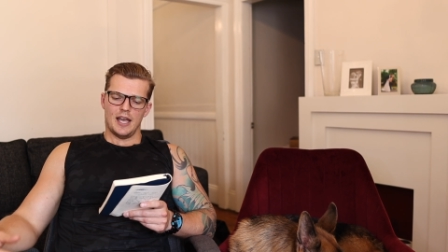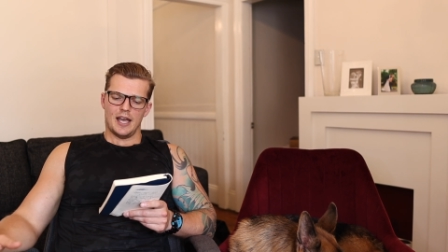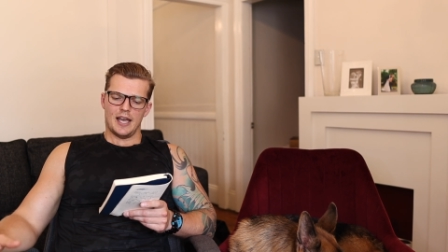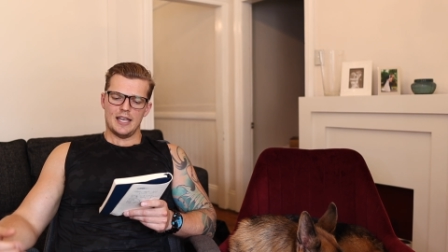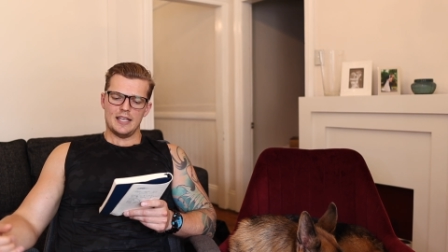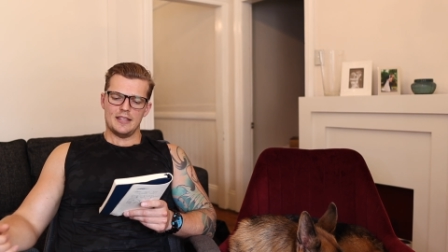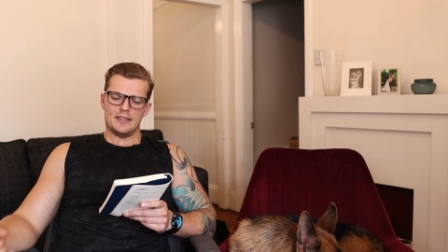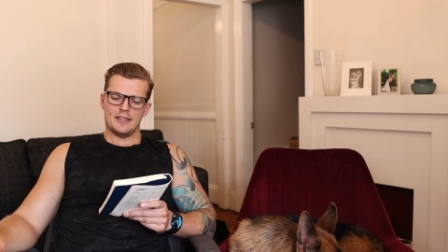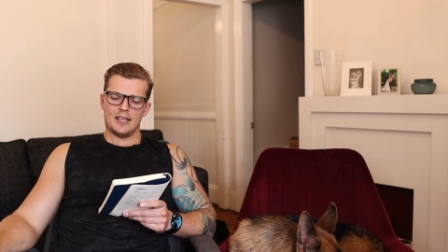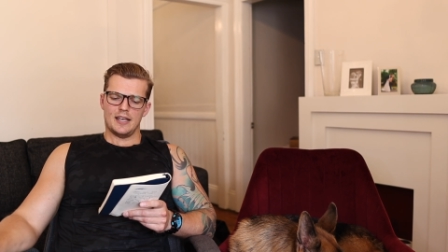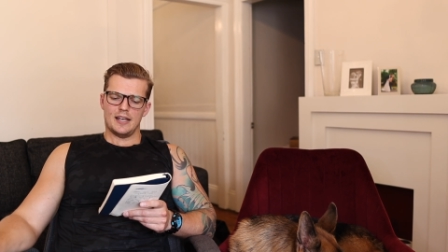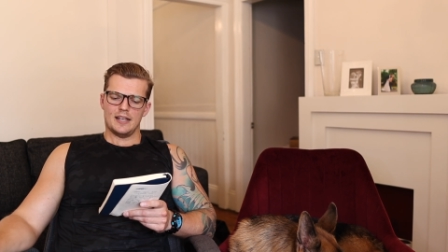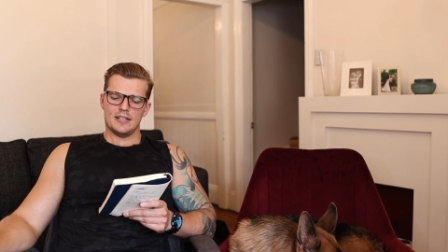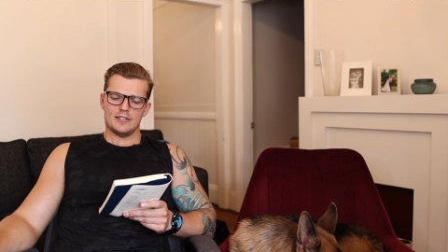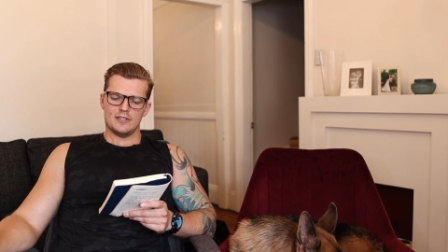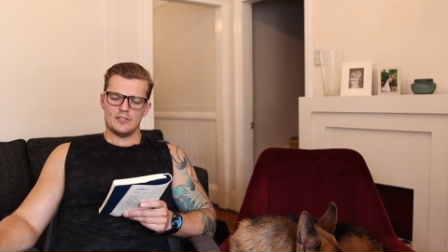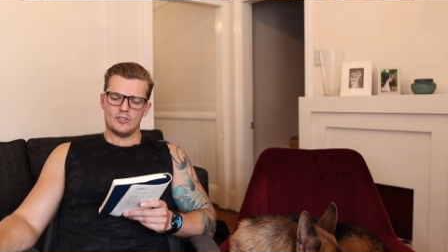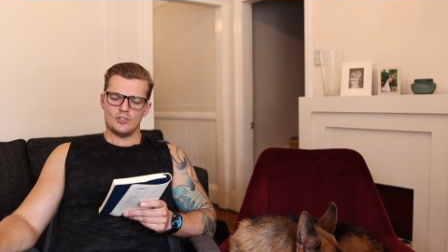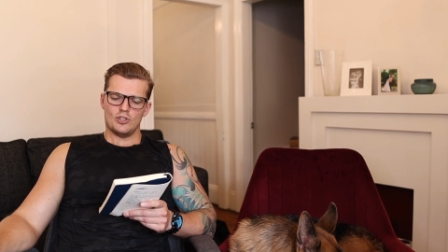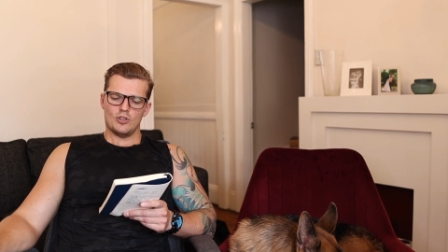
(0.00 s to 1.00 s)

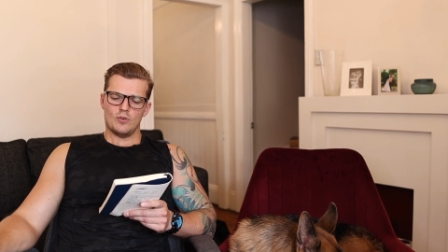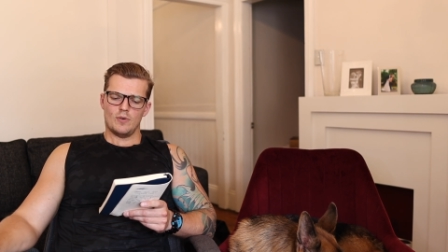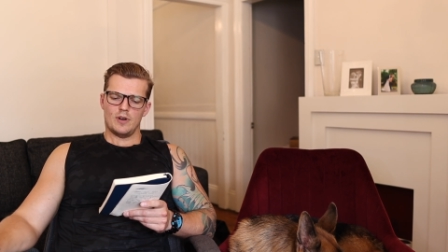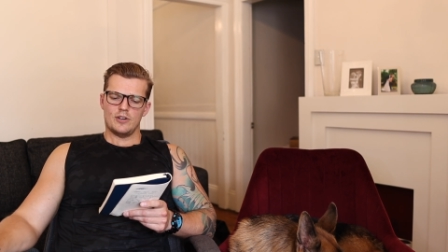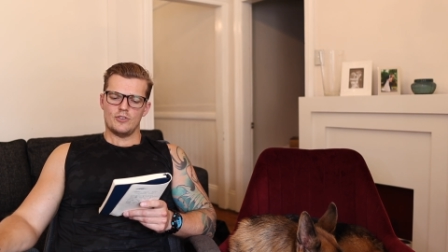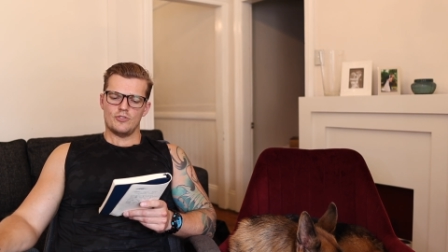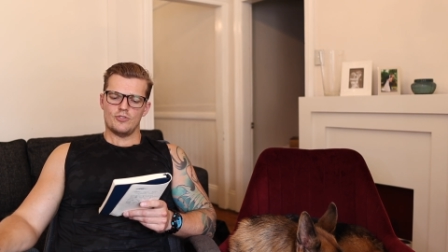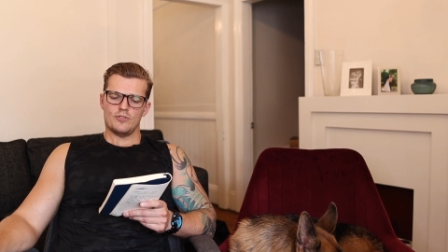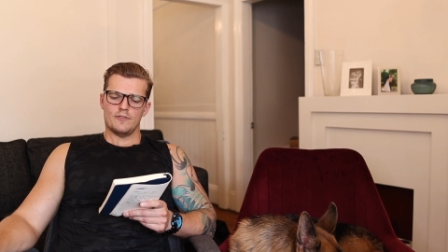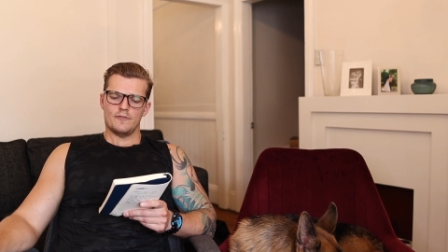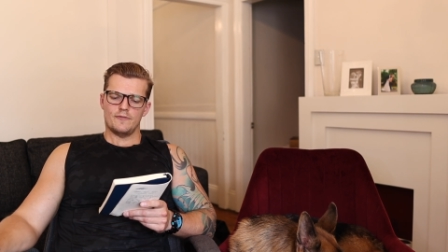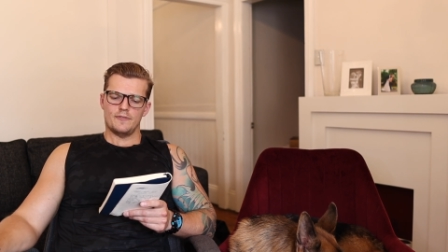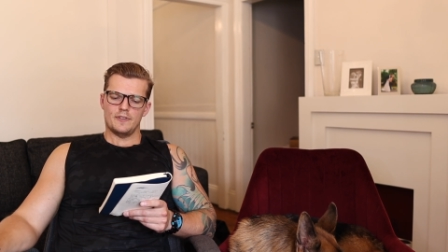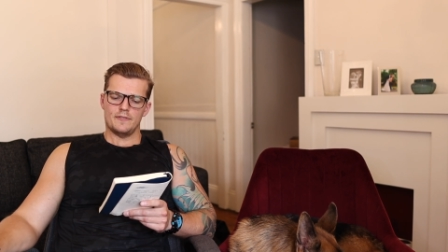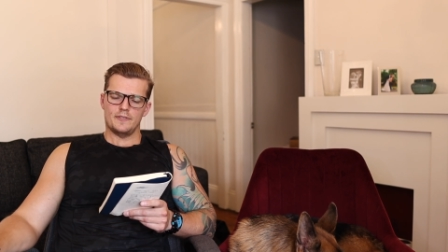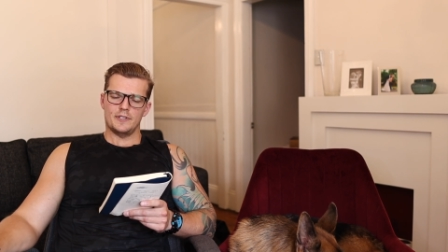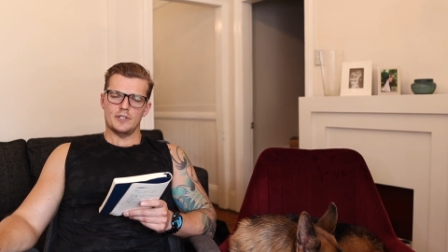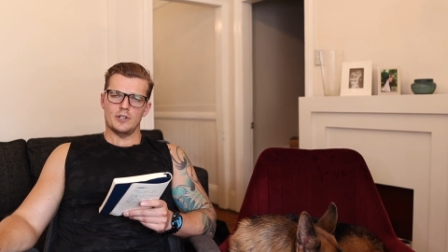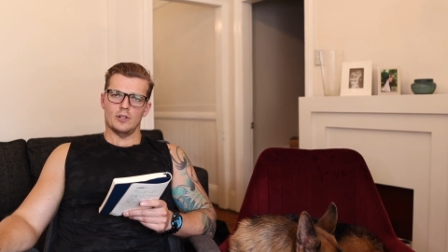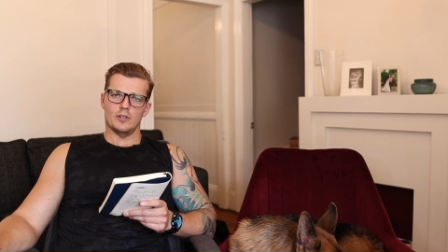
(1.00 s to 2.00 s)

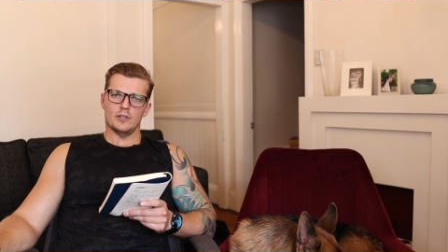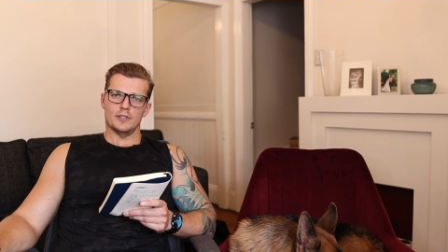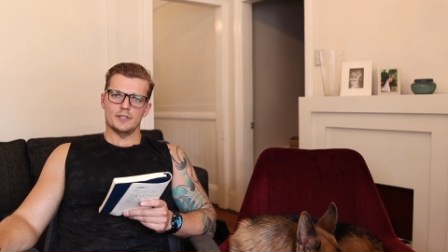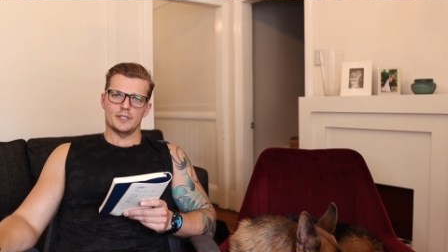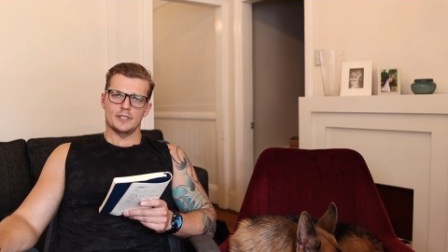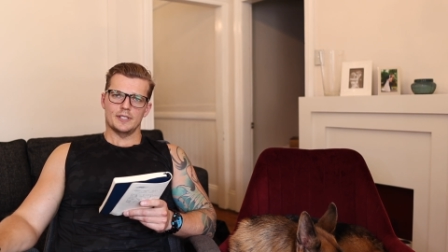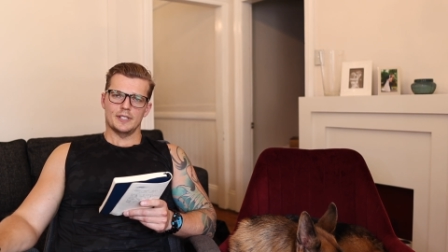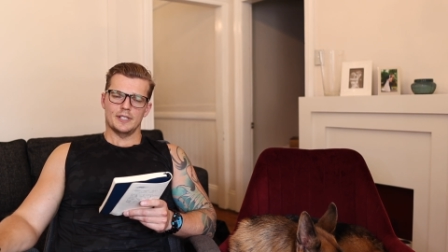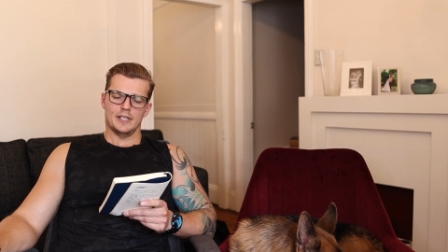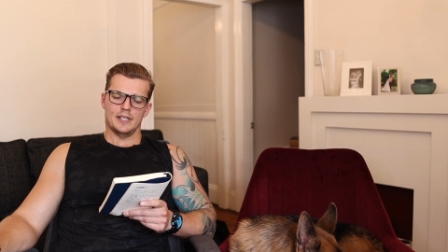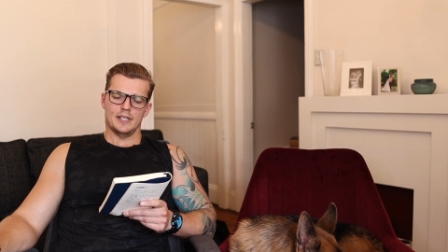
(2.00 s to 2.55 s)
$8,250.